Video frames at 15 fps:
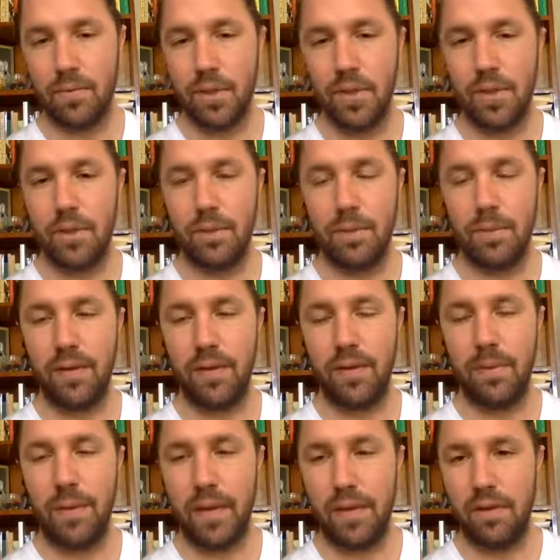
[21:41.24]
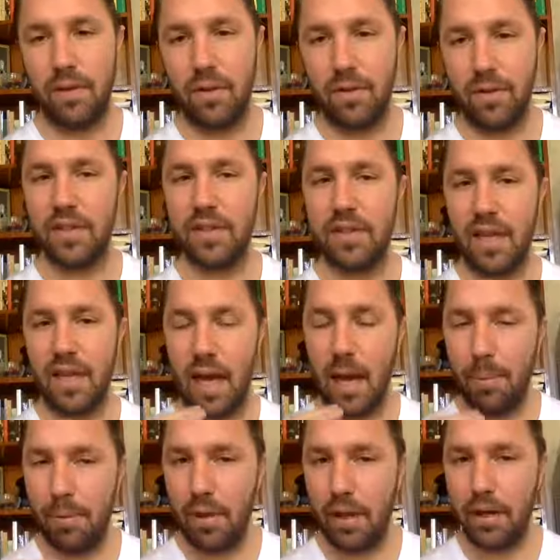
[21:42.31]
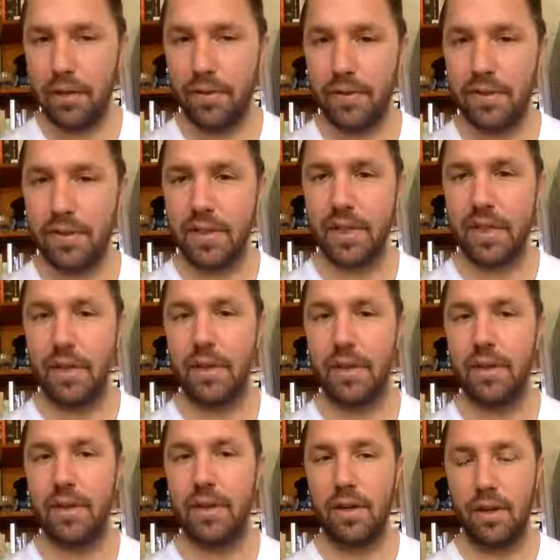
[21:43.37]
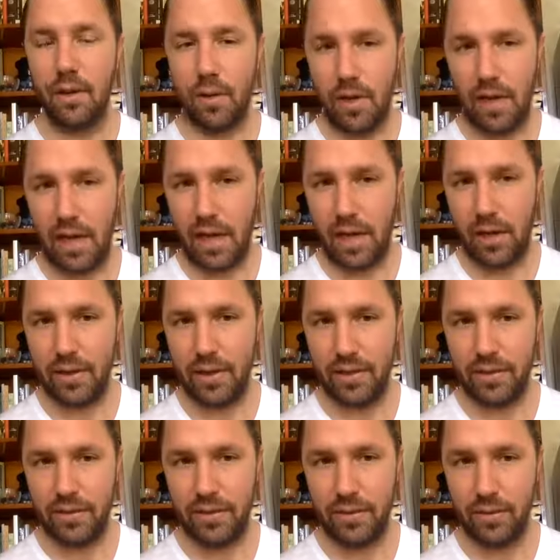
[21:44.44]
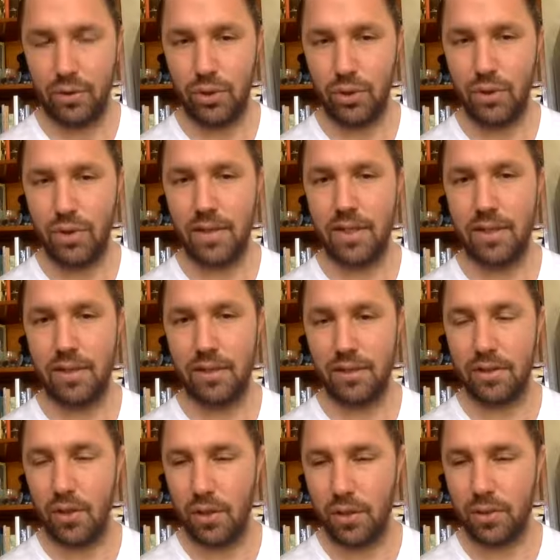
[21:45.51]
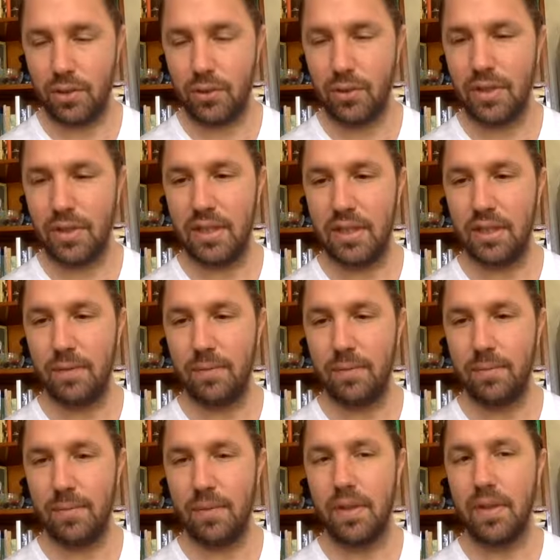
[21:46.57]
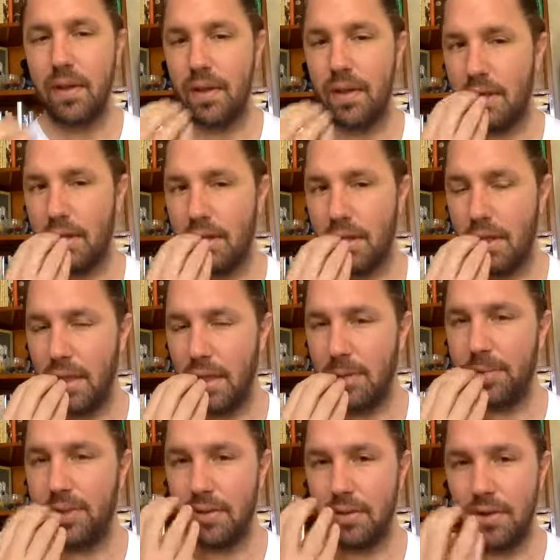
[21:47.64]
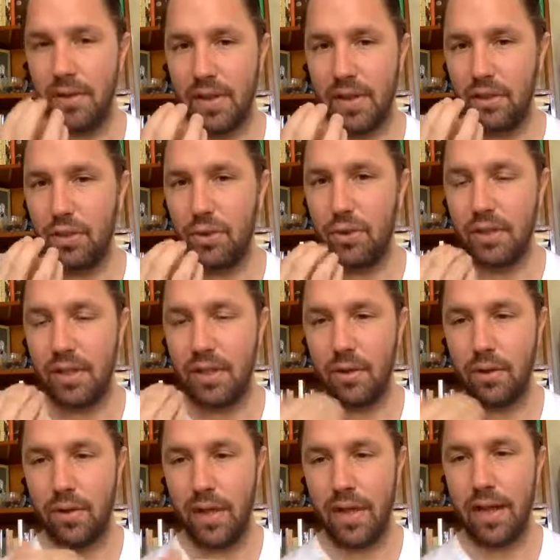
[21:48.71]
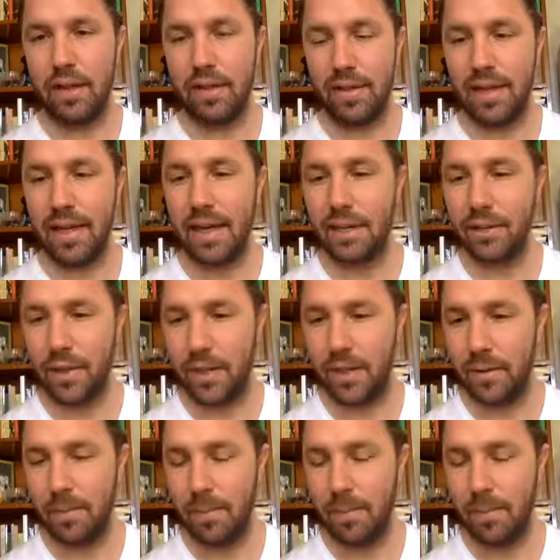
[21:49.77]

So be very mindful of this. Top layer of the skin, how does it feel juicy? Does it look juicy? Lips, are they juicy or are they dehydrated?